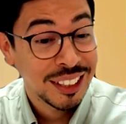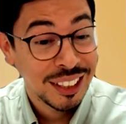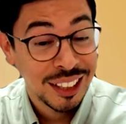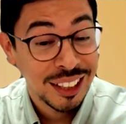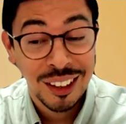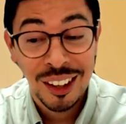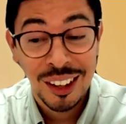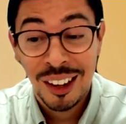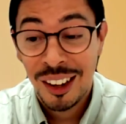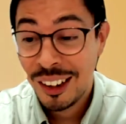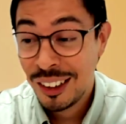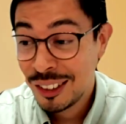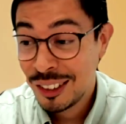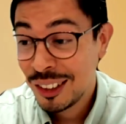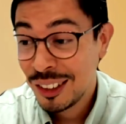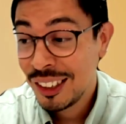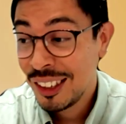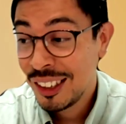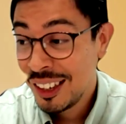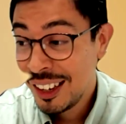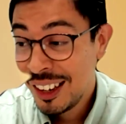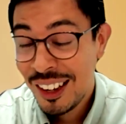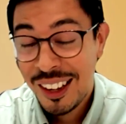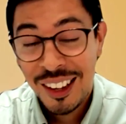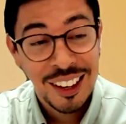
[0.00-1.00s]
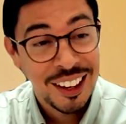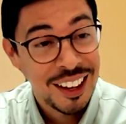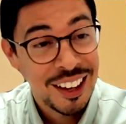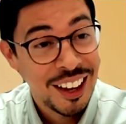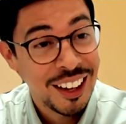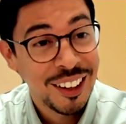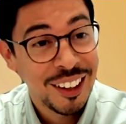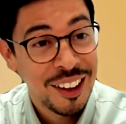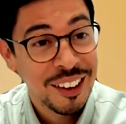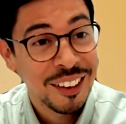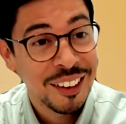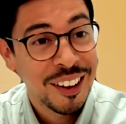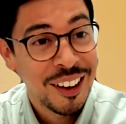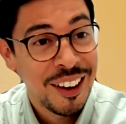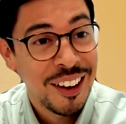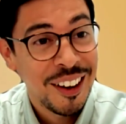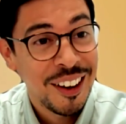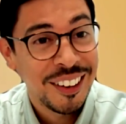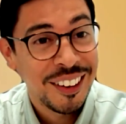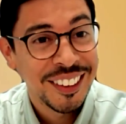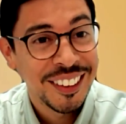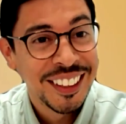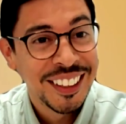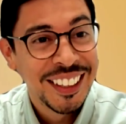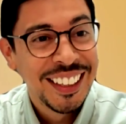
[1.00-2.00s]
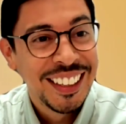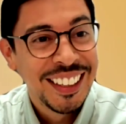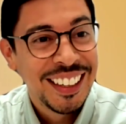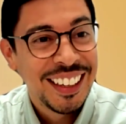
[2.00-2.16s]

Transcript: long, a long haul.